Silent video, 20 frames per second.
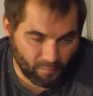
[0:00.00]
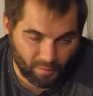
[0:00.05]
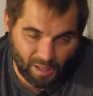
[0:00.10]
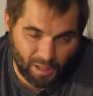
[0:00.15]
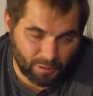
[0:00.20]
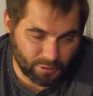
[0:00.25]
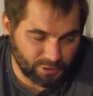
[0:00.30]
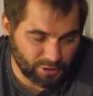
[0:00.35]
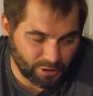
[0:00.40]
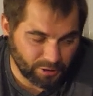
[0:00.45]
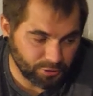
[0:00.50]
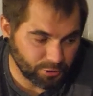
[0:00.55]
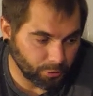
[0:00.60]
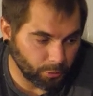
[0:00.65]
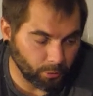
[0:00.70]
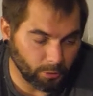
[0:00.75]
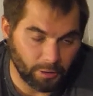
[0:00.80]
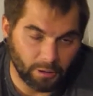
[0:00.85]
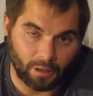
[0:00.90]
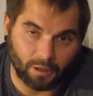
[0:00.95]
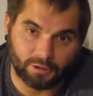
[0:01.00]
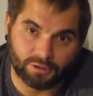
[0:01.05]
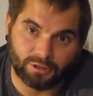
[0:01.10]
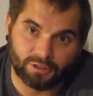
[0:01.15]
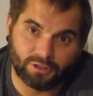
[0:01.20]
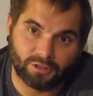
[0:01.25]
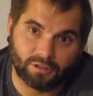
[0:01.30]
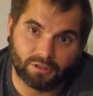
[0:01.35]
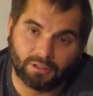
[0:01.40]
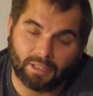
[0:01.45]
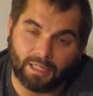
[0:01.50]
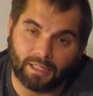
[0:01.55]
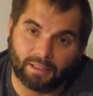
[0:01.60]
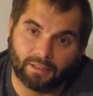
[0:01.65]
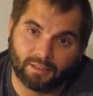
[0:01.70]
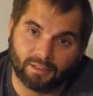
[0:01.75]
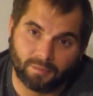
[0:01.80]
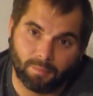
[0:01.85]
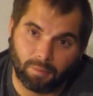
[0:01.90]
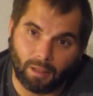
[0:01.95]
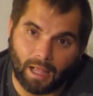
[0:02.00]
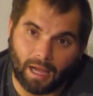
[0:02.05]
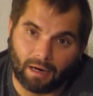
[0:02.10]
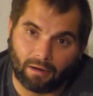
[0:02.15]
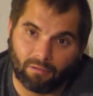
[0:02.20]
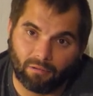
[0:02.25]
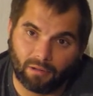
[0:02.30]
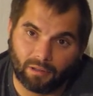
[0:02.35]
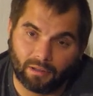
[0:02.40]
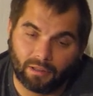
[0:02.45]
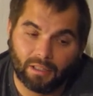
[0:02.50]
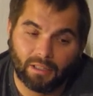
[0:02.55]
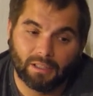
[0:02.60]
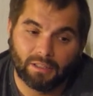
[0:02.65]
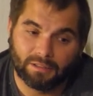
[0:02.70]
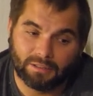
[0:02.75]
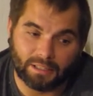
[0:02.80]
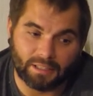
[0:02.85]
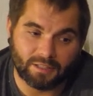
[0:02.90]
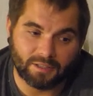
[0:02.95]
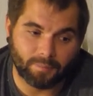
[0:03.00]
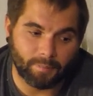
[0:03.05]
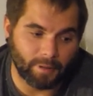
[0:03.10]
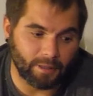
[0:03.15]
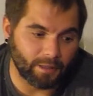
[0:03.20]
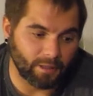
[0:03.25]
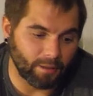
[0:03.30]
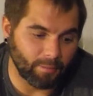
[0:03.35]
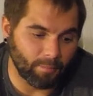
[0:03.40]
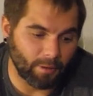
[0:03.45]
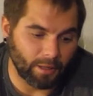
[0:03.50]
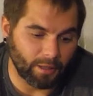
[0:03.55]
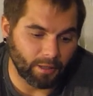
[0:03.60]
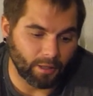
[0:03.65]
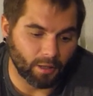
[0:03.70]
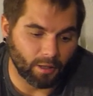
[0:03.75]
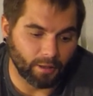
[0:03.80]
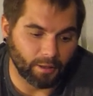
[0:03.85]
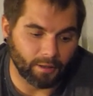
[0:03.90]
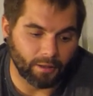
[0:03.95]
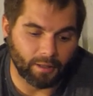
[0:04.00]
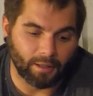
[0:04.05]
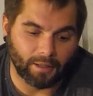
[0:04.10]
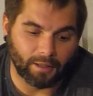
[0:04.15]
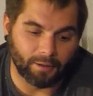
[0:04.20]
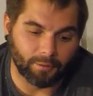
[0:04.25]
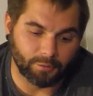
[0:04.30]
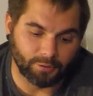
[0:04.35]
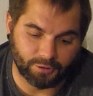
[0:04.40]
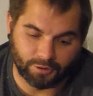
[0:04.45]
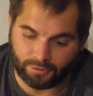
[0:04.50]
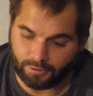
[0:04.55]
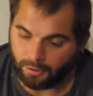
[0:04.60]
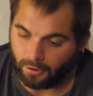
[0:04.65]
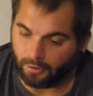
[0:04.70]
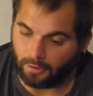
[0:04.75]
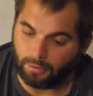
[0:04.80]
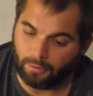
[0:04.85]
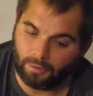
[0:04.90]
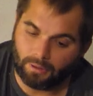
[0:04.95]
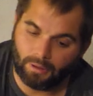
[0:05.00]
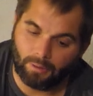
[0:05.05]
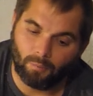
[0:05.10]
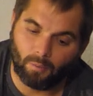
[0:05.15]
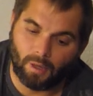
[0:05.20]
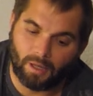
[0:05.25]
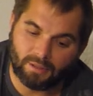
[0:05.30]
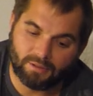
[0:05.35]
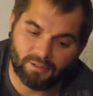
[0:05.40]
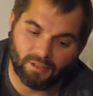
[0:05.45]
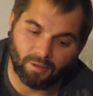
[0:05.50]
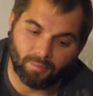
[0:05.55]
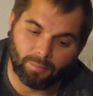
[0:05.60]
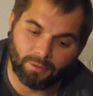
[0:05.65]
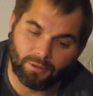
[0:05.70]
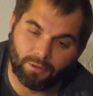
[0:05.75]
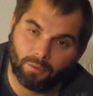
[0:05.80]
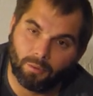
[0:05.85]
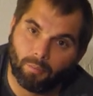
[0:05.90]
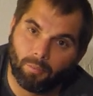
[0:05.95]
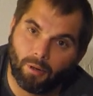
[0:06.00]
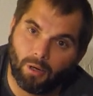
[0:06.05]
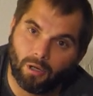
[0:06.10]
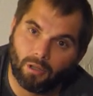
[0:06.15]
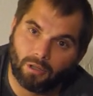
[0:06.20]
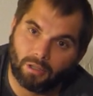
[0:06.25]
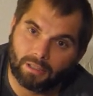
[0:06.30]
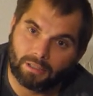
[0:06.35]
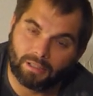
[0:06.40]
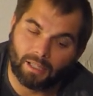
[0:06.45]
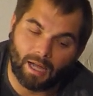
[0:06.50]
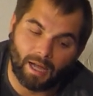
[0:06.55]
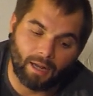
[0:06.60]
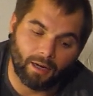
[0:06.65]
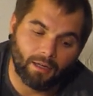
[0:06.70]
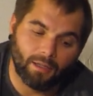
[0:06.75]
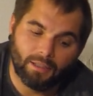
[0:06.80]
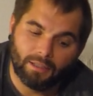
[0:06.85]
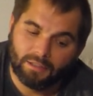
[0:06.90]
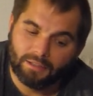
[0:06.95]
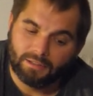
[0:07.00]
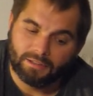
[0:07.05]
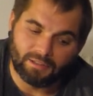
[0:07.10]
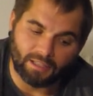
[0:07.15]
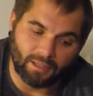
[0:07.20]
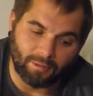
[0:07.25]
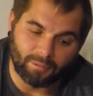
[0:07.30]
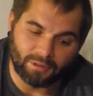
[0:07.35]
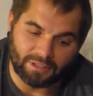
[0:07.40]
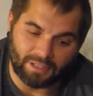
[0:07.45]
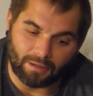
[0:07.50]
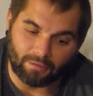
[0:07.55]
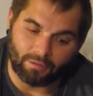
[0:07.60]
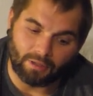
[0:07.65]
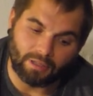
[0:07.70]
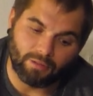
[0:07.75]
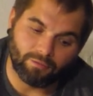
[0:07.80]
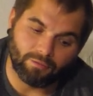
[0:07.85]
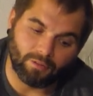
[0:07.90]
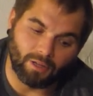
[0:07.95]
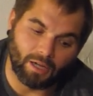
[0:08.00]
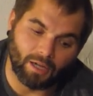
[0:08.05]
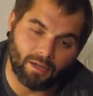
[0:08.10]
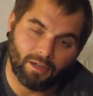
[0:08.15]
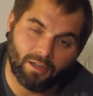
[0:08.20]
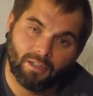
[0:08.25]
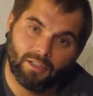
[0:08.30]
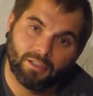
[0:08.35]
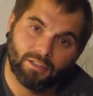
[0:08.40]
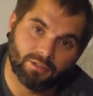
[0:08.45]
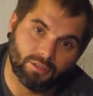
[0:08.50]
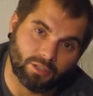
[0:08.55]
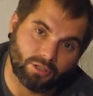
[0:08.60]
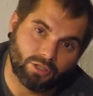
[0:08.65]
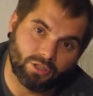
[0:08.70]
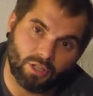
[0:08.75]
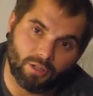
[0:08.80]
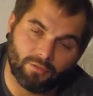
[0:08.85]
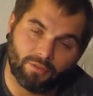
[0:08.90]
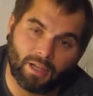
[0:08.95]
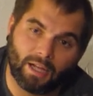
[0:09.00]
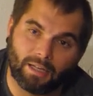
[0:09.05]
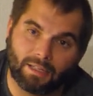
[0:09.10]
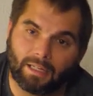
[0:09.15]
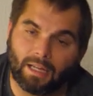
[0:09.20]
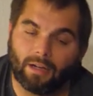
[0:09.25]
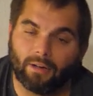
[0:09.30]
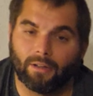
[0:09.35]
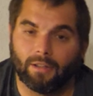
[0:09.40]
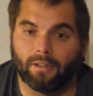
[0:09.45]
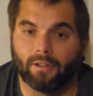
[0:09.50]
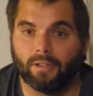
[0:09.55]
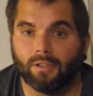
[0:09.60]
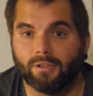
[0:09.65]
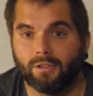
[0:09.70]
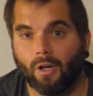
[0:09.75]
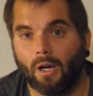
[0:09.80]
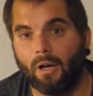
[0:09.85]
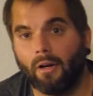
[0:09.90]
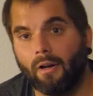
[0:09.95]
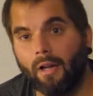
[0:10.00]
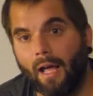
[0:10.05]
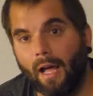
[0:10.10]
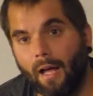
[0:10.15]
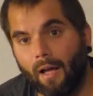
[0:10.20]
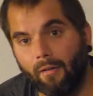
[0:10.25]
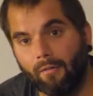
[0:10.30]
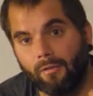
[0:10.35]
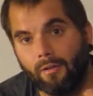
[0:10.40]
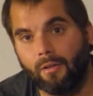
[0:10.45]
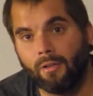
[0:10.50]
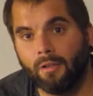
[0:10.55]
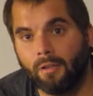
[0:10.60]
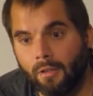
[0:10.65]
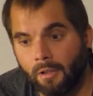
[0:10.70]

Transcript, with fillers: I was like, screw it, I'll just take this black one didn't spend any money on it and it was you know it wads up into a ball like that same as that rain fly so I'd shove that down in there so I would have